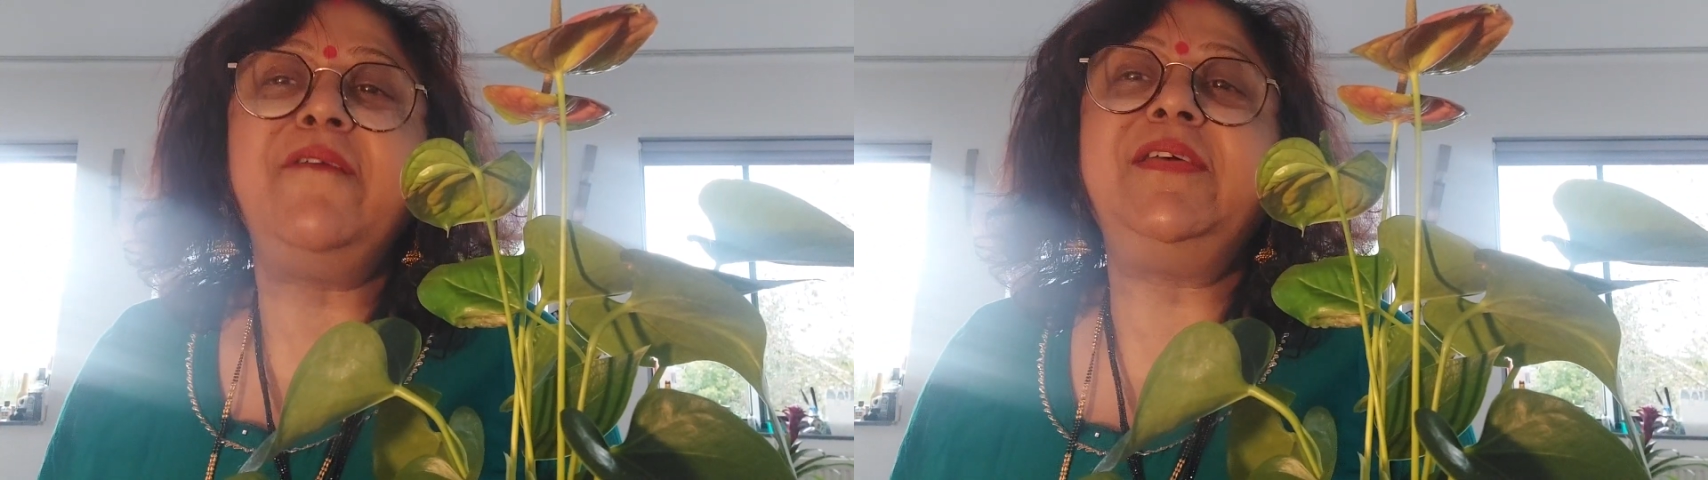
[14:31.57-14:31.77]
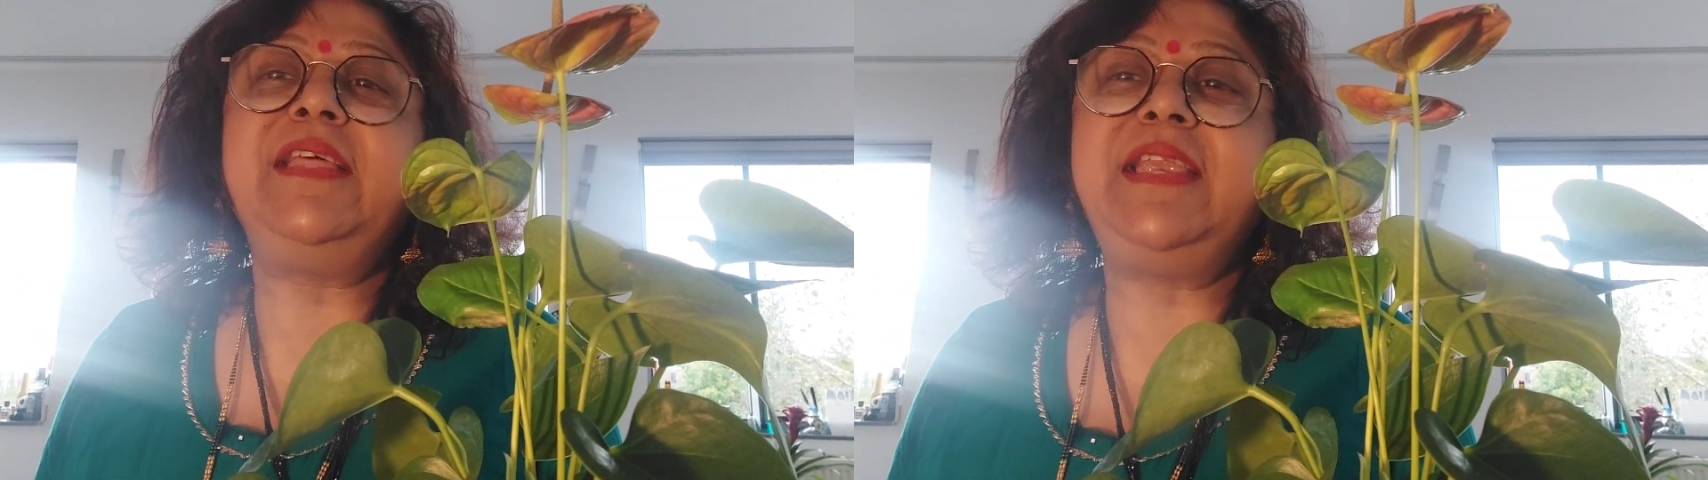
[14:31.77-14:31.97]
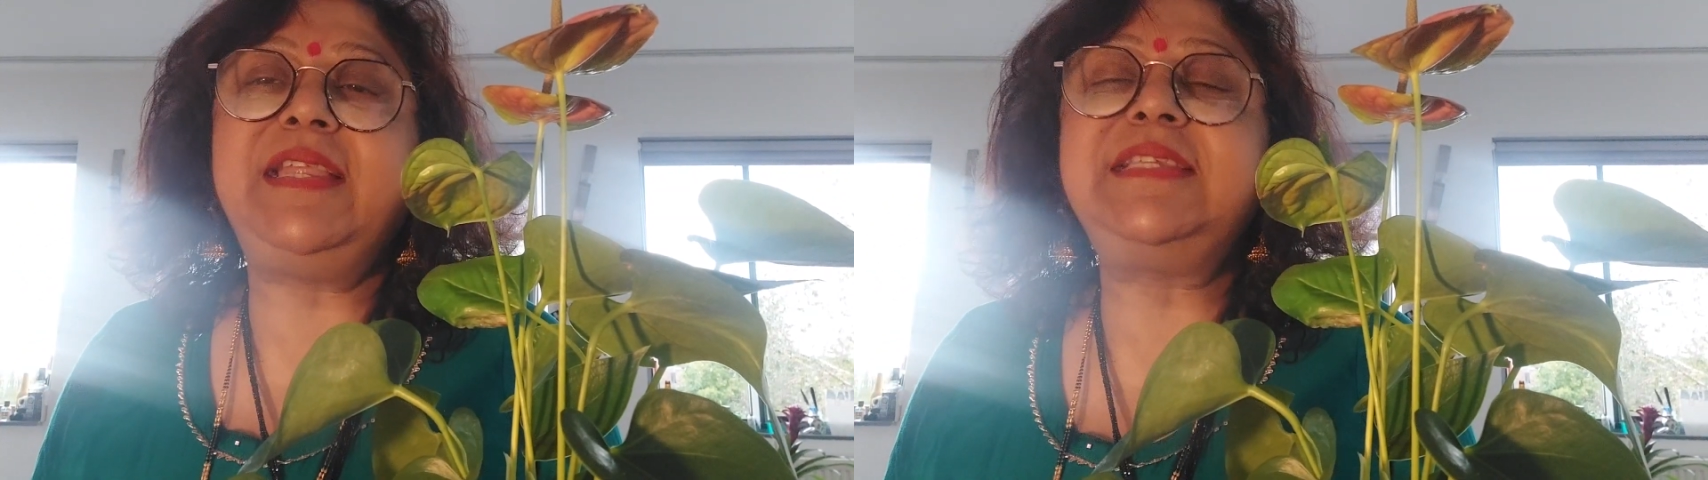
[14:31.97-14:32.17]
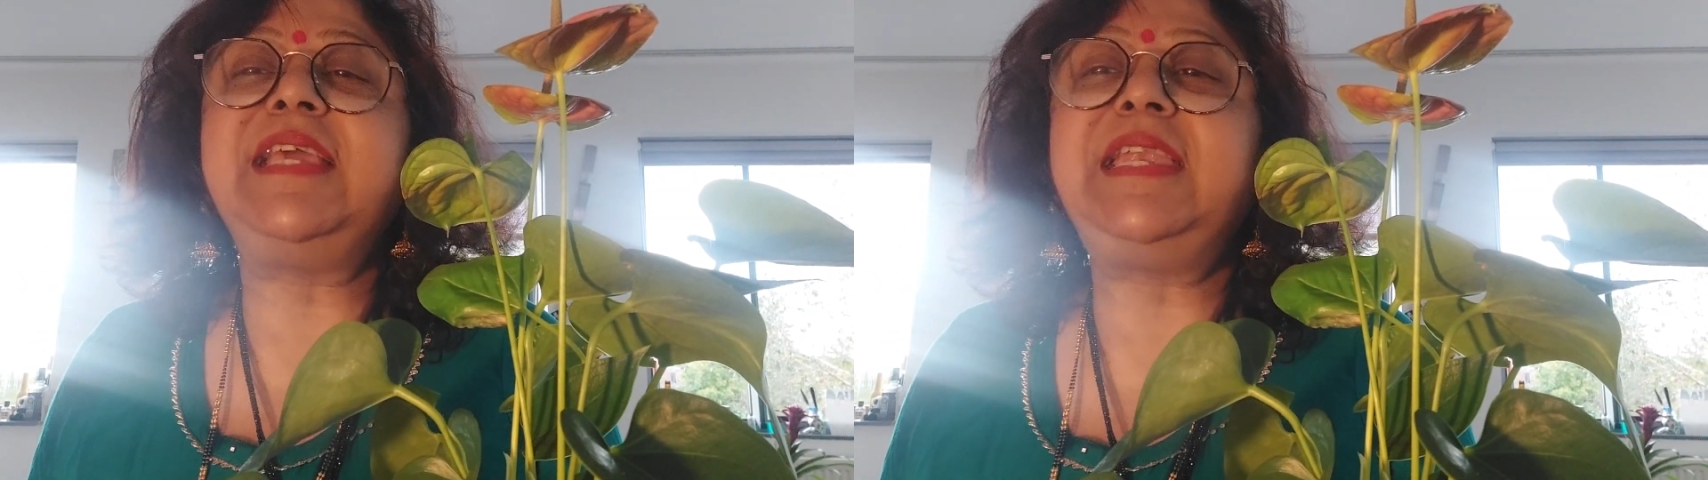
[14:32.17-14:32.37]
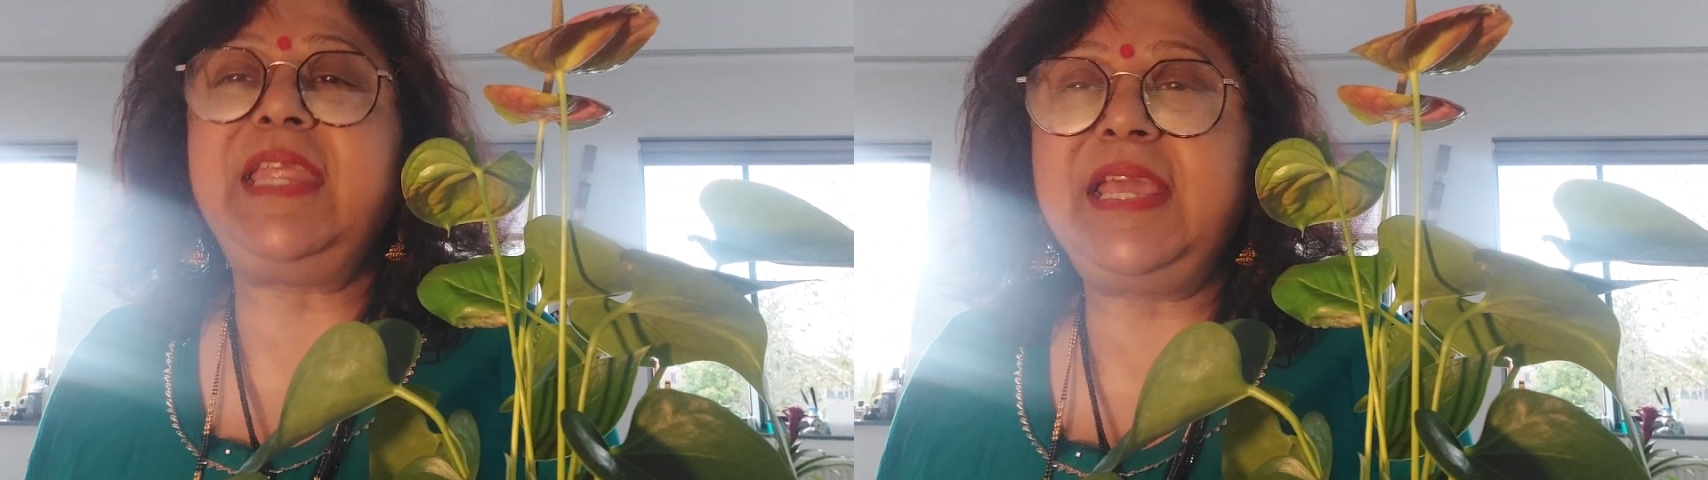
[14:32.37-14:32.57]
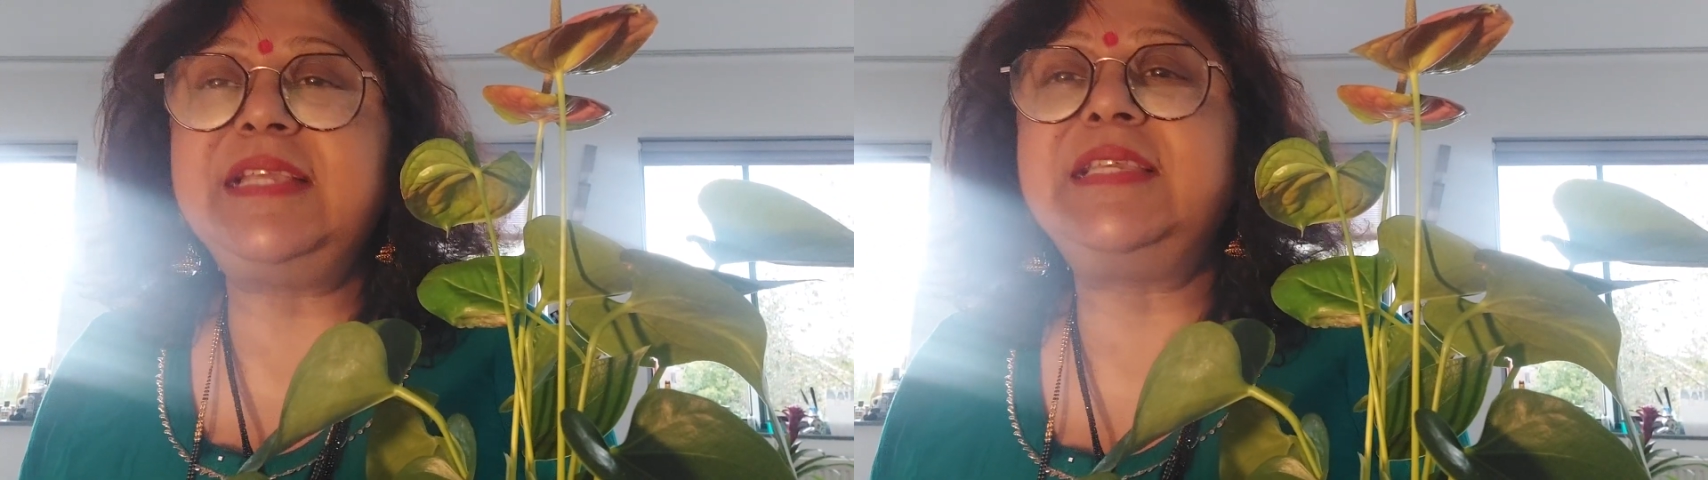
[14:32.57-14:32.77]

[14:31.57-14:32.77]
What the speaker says: whether it is set A,